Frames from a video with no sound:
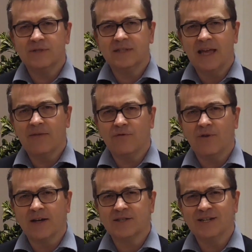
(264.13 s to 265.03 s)
is there
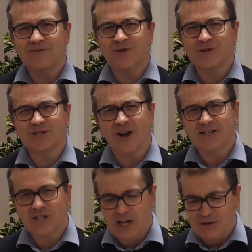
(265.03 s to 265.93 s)
for us in verse
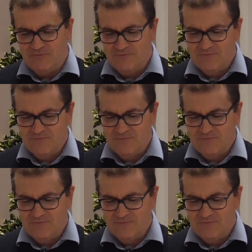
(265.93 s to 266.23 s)
19.